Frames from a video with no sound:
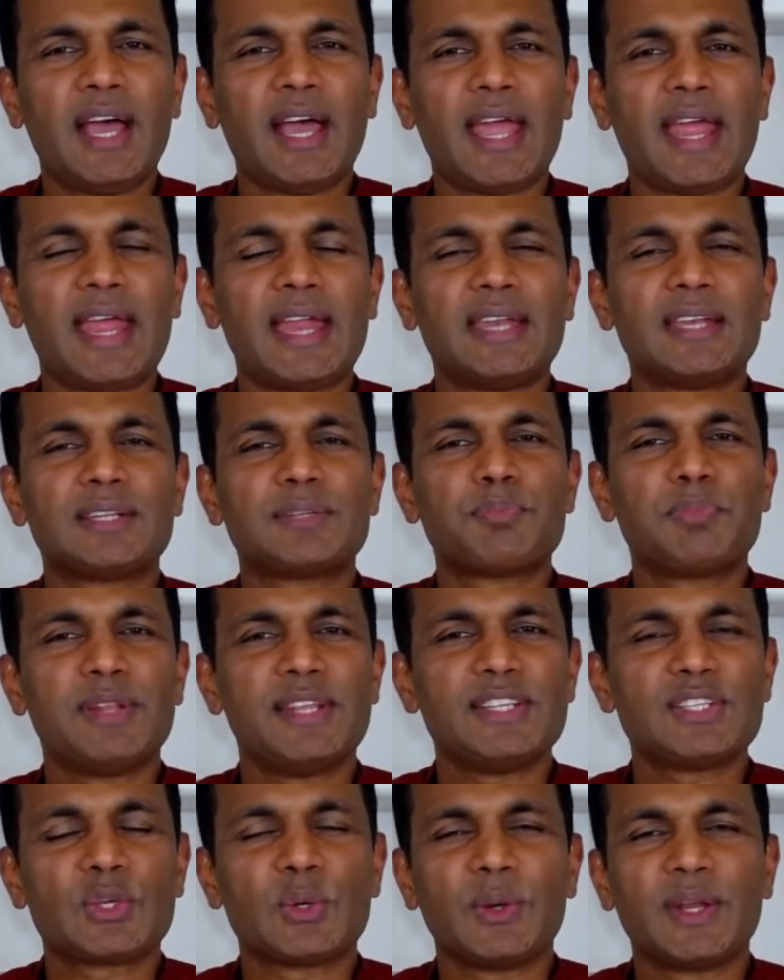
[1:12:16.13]
And
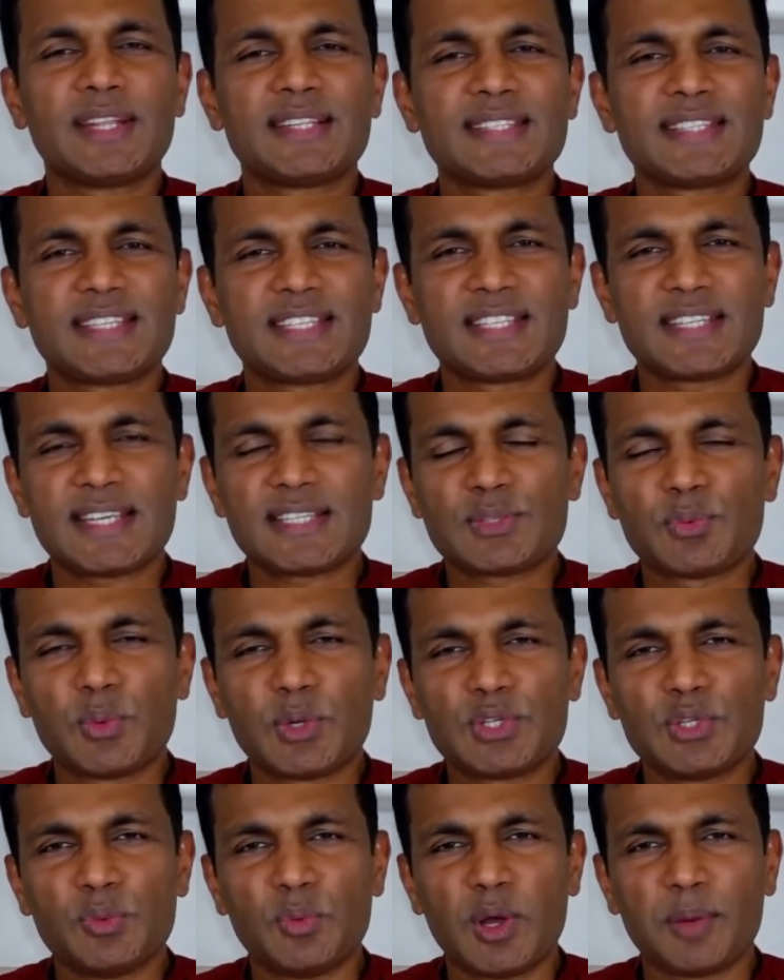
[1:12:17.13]
please go ahead and suggest
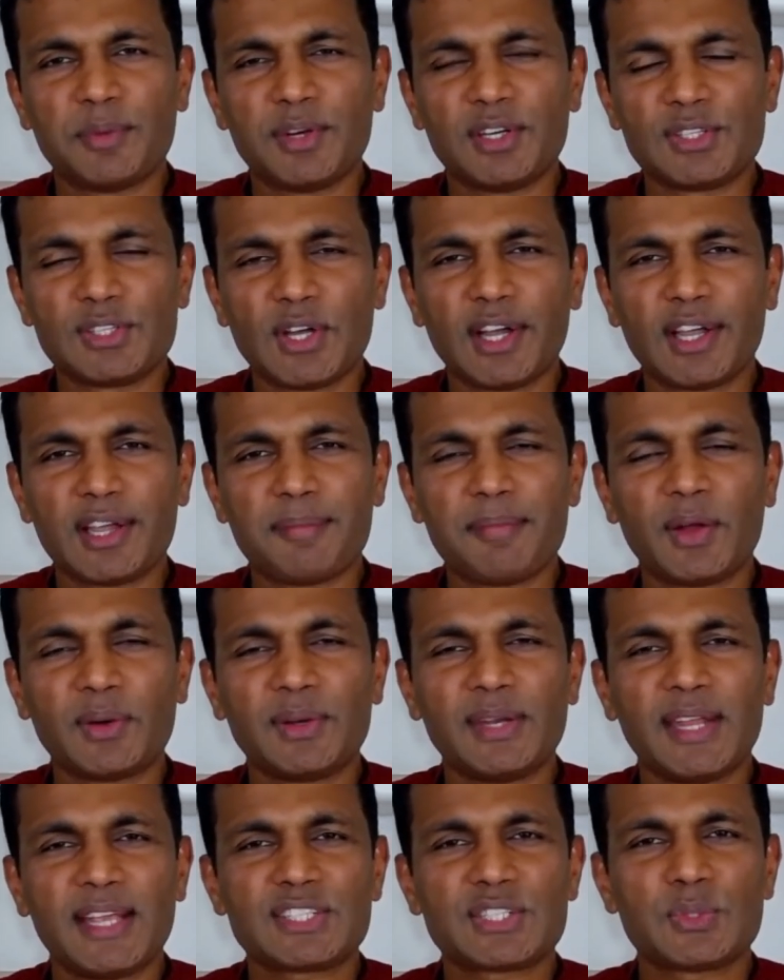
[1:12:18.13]
what you want me to talk about
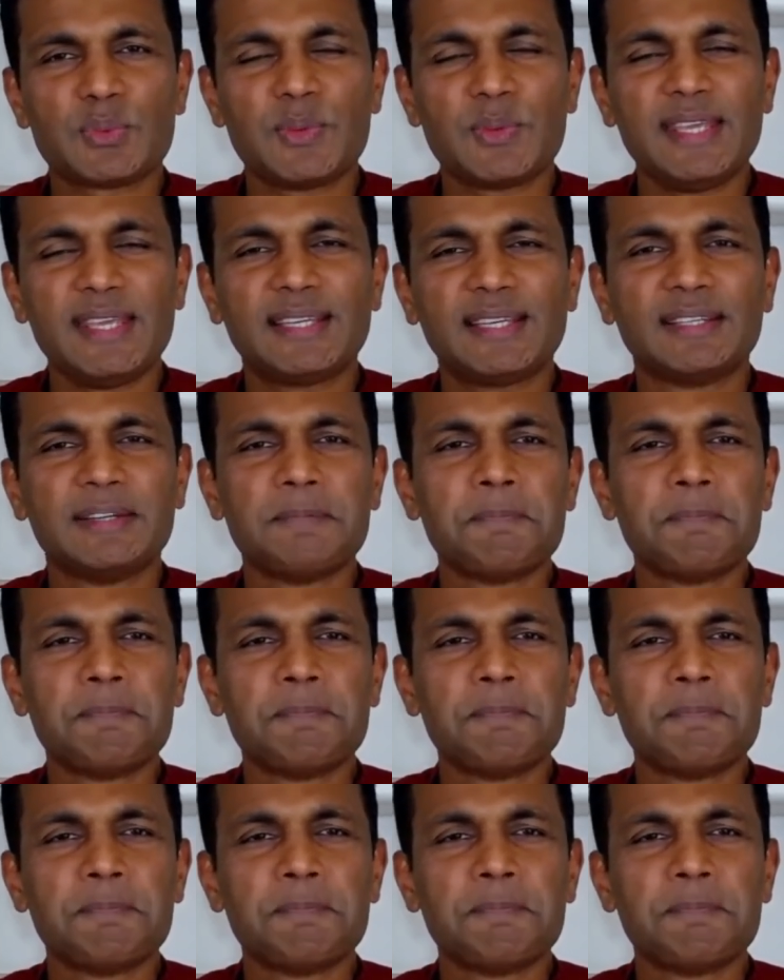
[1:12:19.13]
next week.